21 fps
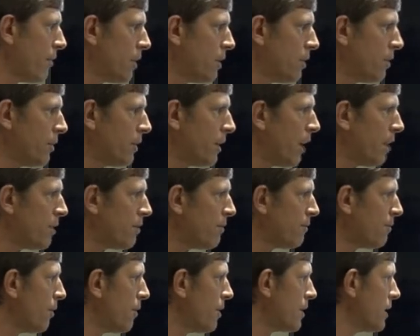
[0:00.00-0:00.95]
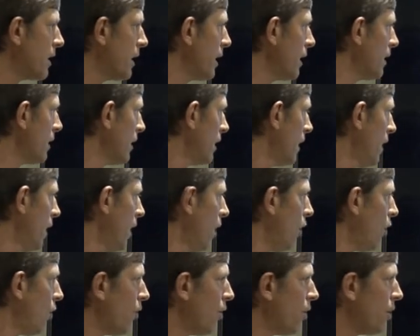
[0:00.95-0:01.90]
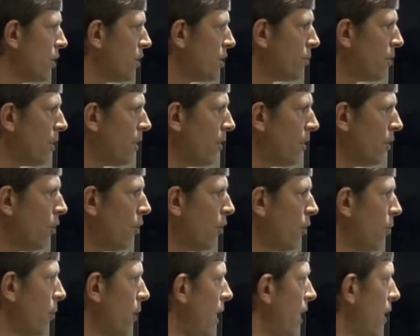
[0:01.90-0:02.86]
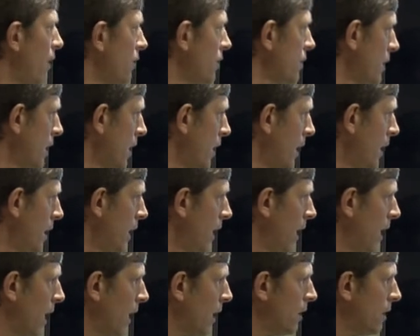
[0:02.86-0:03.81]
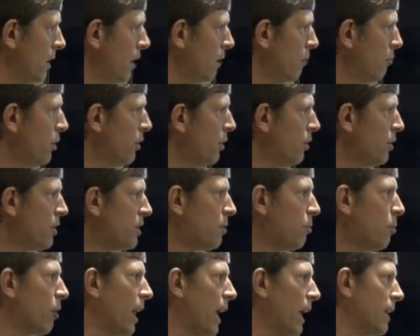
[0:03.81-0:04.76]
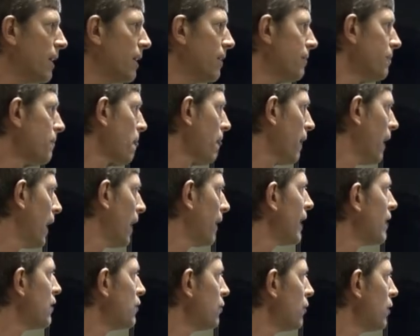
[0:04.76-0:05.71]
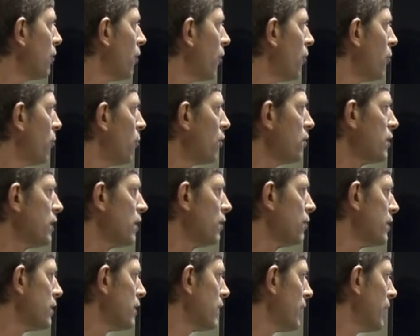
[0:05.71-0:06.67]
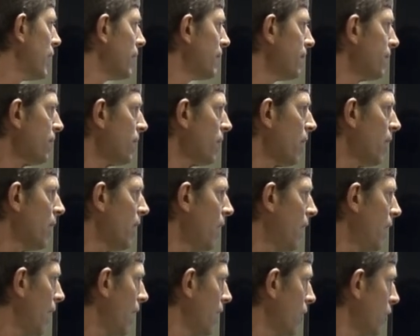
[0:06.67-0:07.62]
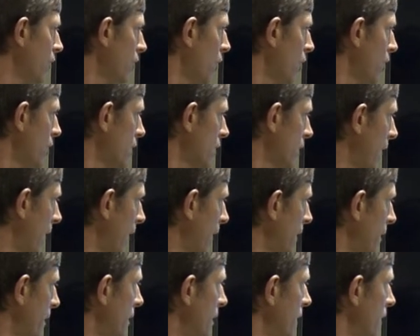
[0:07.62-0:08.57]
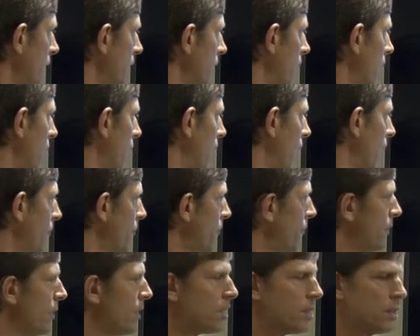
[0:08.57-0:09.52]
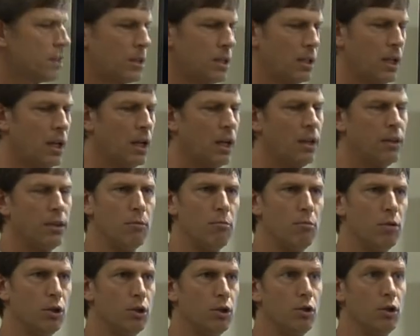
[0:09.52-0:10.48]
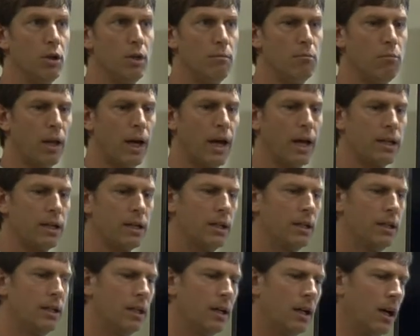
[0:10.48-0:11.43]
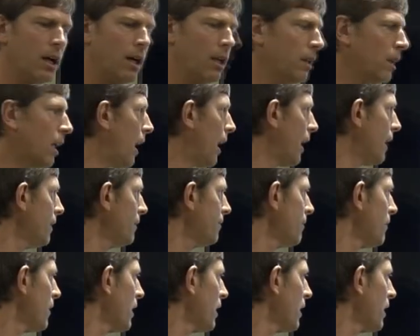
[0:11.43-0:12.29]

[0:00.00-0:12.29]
to 2014. Orange is one of the lower wells, and the blue is the blend, and that's really what we're most interested in. And you'll notice that the blue blend line